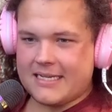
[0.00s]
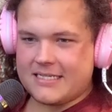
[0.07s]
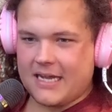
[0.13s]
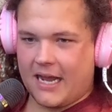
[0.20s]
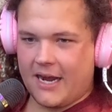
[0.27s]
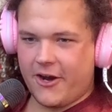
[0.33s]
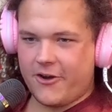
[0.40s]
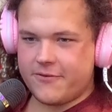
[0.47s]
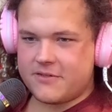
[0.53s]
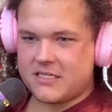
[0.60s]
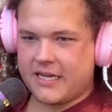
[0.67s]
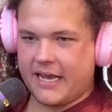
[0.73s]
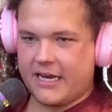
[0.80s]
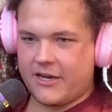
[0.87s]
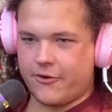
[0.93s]
Tired of
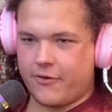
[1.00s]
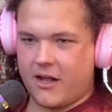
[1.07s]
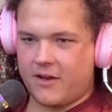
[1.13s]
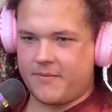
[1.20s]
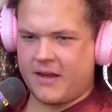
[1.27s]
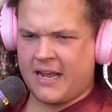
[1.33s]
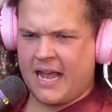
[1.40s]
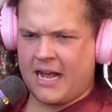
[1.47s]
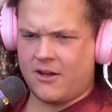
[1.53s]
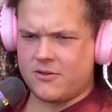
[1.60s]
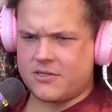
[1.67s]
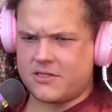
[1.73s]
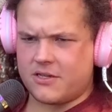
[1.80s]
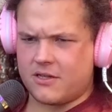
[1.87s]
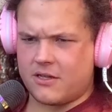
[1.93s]
skating around my
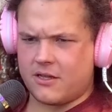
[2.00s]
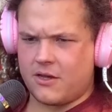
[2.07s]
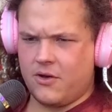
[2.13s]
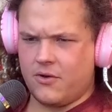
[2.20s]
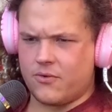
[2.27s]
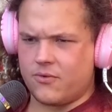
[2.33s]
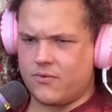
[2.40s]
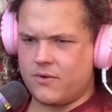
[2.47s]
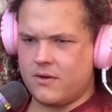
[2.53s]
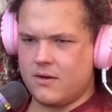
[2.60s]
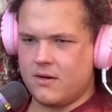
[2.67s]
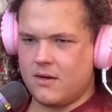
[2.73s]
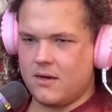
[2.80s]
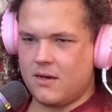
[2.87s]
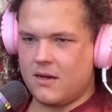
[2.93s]
house alone.
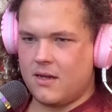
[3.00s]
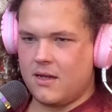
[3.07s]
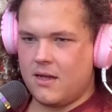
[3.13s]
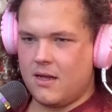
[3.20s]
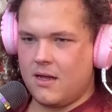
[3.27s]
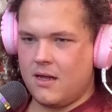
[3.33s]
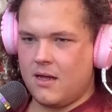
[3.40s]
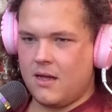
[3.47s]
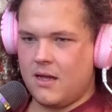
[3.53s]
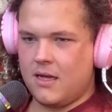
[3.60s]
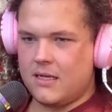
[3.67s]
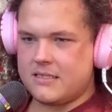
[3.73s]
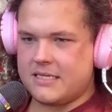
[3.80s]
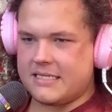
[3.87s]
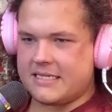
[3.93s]

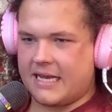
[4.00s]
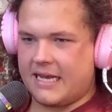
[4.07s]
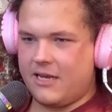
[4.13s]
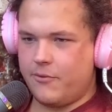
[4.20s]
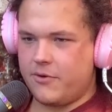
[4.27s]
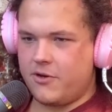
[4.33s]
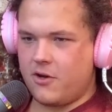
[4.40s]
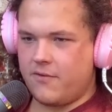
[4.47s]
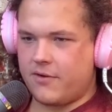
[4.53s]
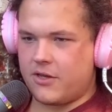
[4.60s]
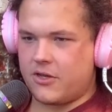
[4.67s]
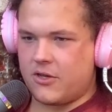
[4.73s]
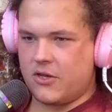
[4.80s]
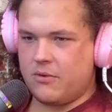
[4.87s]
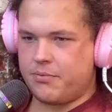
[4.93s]
Does anyone know of a
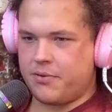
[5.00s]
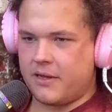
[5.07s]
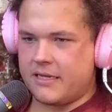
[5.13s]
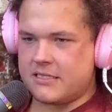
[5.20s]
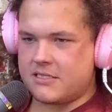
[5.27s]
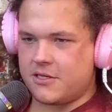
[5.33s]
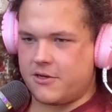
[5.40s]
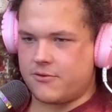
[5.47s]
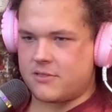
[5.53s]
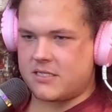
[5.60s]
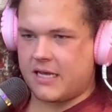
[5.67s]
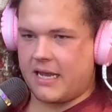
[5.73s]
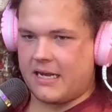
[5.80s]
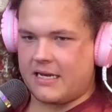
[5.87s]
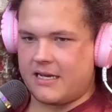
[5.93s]
good place to go
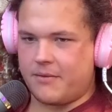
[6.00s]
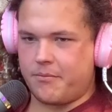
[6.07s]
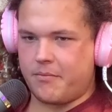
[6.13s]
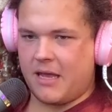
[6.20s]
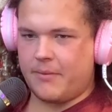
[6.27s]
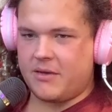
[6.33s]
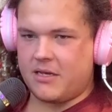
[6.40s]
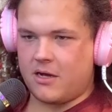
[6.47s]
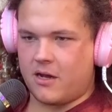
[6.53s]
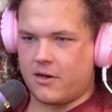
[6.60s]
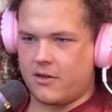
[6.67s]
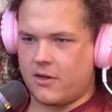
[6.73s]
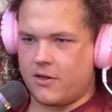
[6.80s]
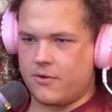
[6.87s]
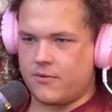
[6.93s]
skating? Maybe not
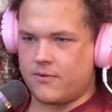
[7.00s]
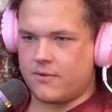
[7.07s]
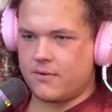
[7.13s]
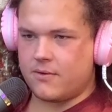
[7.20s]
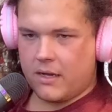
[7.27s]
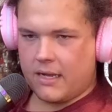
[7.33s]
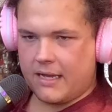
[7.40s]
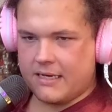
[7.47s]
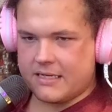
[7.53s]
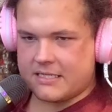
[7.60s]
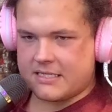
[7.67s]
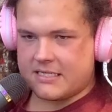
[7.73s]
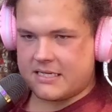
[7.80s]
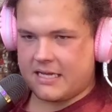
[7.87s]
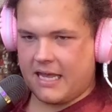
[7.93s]
alone. kind of
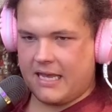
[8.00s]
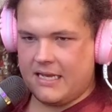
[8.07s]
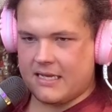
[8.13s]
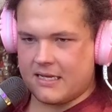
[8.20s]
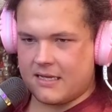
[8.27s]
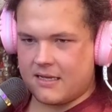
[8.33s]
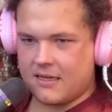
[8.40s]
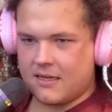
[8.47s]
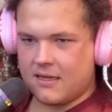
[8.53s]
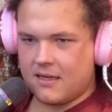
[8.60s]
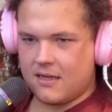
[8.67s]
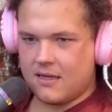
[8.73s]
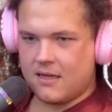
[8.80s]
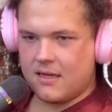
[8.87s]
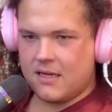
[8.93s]
skating?
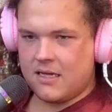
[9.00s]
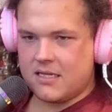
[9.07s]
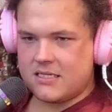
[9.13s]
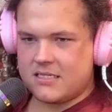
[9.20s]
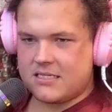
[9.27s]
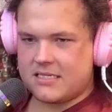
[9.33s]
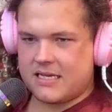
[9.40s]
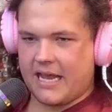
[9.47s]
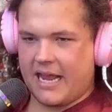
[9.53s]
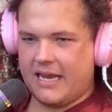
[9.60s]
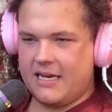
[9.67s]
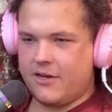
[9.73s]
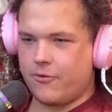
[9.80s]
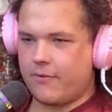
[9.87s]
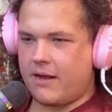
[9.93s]

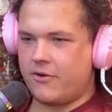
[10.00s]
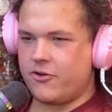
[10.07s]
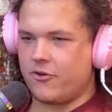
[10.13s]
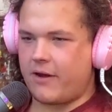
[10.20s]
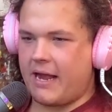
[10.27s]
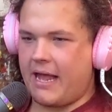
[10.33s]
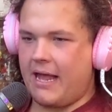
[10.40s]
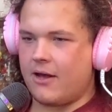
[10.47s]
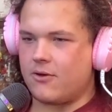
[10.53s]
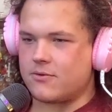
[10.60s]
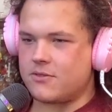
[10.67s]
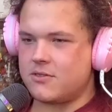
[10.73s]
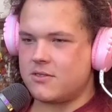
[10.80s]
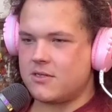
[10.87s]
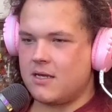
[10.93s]
Skating around your
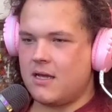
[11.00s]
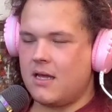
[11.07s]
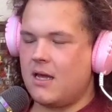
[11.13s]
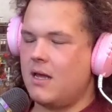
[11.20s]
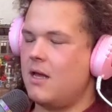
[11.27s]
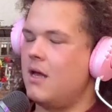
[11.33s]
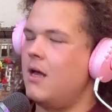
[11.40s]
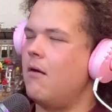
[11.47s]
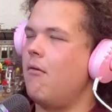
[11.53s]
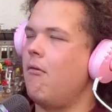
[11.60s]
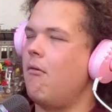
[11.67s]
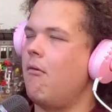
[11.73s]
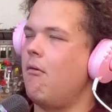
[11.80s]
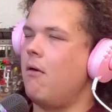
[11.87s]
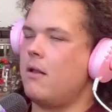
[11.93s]
house?
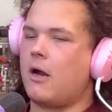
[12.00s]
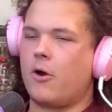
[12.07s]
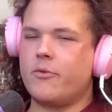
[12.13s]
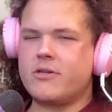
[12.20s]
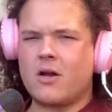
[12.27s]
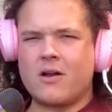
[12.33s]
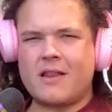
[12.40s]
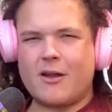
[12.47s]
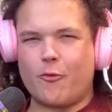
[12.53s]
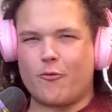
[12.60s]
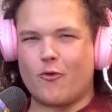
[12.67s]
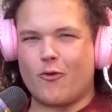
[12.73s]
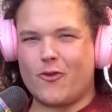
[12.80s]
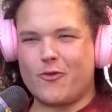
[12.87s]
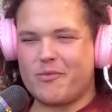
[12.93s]
Are we talking
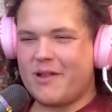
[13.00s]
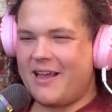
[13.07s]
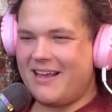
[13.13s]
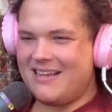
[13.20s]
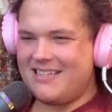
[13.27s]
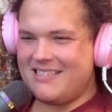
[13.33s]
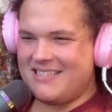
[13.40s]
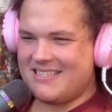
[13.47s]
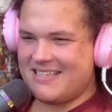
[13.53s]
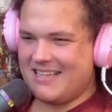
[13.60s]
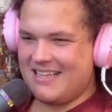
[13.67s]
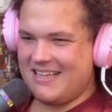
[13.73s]
rollerblades?